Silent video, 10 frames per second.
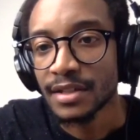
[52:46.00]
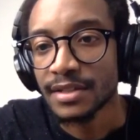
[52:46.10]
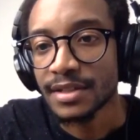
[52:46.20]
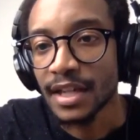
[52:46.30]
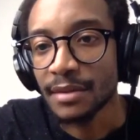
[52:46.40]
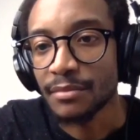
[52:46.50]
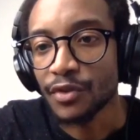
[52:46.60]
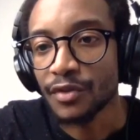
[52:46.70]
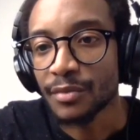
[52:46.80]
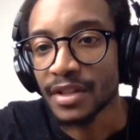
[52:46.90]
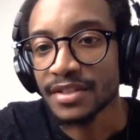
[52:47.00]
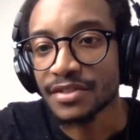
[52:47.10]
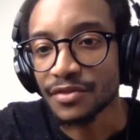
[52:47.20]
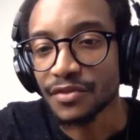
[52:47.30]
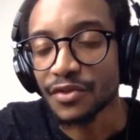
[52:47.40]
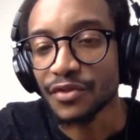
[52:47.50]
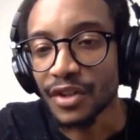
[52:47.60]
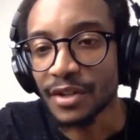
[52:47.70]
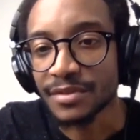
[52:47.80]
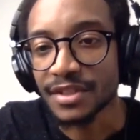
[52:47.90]
Same, moving my lenses to full
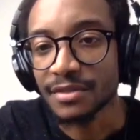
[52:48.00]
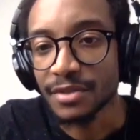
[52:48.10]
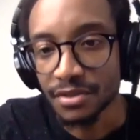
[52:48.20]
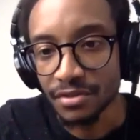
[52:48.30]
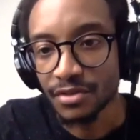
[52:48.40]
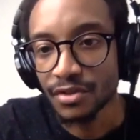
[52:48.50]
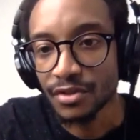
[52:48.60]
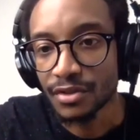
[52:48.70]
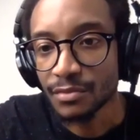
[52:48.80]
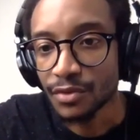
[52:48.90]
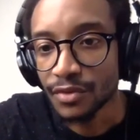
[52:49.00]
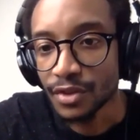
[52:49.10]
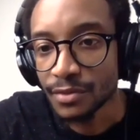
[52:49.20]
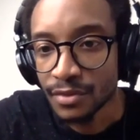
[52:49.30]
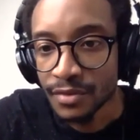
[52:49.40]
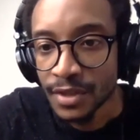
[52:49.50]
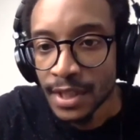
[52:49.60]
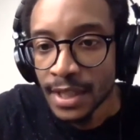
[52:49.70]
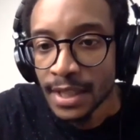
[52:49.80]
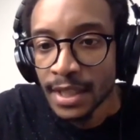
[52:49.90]
frame, Sigmas. Good move.
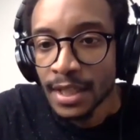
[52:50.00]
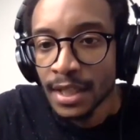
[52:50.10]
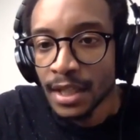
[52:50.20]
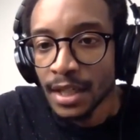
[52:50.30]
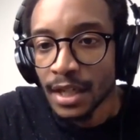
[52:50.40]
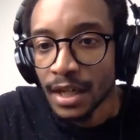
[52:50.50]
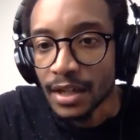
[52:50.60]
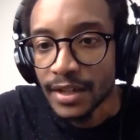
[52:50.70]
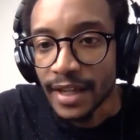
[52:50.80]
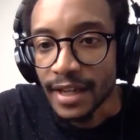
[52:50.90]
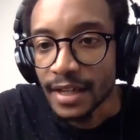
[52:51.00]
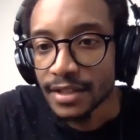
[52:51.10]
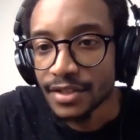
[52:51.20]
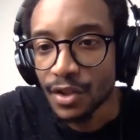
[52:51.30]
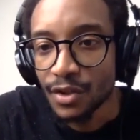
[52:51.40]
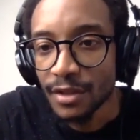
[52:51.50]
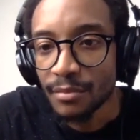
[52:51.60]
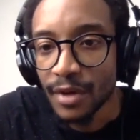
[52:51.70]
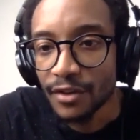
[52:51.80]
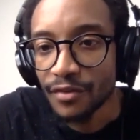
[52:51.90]
Okay, Sony and
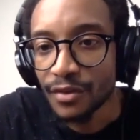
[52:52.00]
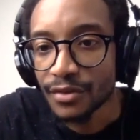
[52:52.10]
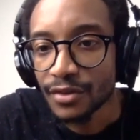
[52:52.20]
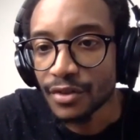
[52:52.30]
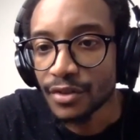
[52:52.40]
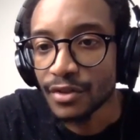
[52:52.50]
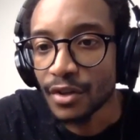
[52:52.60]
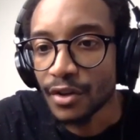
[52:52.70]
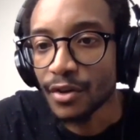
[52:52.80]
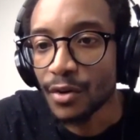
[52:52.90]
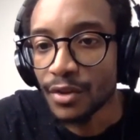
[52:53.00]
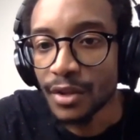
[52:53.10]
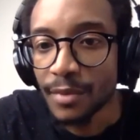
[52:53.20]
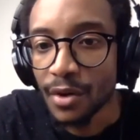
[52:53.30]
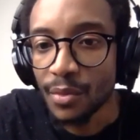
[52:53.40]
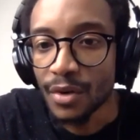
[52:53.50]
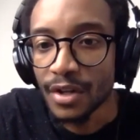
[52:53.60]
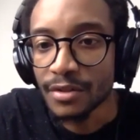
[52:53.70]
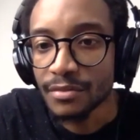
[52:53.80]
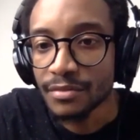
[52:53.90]
Micro Four Thirds are only about
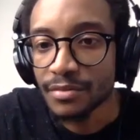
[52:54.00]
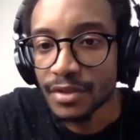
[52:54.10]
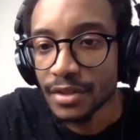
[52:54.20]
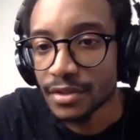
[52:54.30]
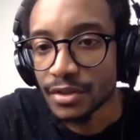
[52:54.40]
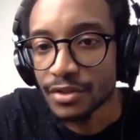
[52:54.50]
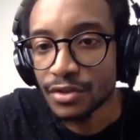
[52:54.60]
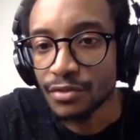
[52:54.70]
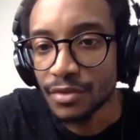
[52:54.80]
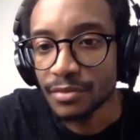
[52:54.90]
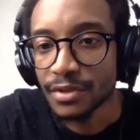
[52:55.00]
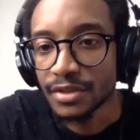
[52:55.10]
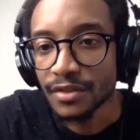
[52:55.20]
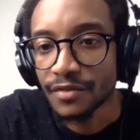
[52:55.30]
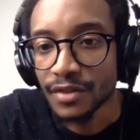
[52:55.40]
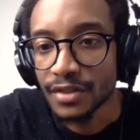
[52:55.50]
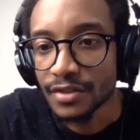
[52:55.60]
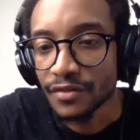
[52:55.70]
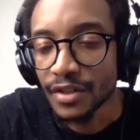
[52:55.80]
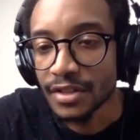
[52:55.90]
1 to 2 millimeters difference.
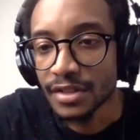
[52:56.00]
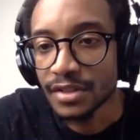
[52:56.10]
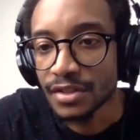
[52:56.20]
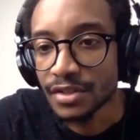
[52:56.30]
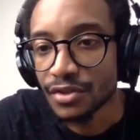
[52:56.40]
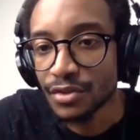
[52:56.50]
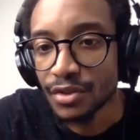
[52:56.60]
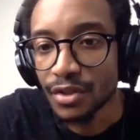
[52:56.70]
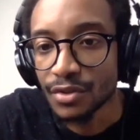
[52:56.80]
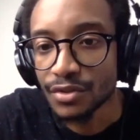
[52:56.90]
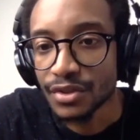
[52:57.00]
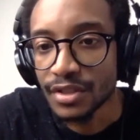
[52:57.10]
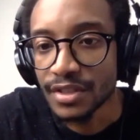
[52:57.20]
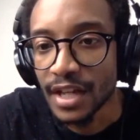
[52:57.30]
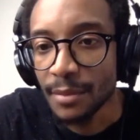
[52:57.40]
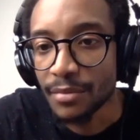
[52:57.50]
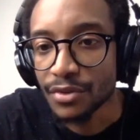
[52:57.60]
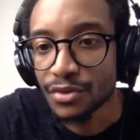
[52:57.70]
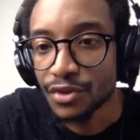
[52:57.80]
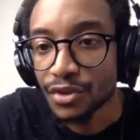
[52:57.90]
The flange distance too close to adapt, but
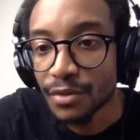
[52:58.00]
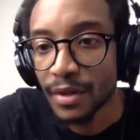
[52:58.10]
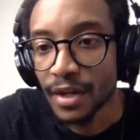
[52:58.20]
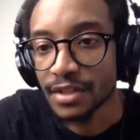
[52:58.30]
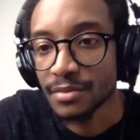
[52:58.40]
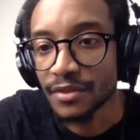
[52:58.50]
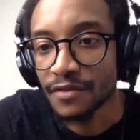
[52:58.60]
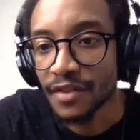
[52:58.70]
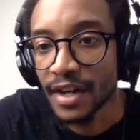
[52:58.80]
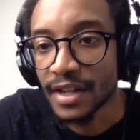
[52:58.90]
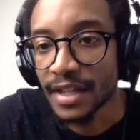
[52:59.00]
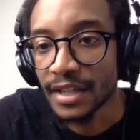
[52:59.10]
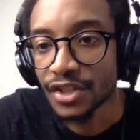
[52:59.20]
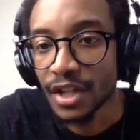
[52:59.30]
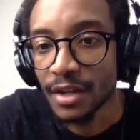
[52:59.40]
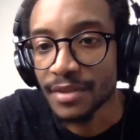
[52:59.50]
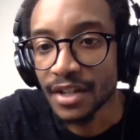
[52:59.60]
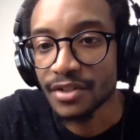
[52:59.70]
you could possibly find a shop that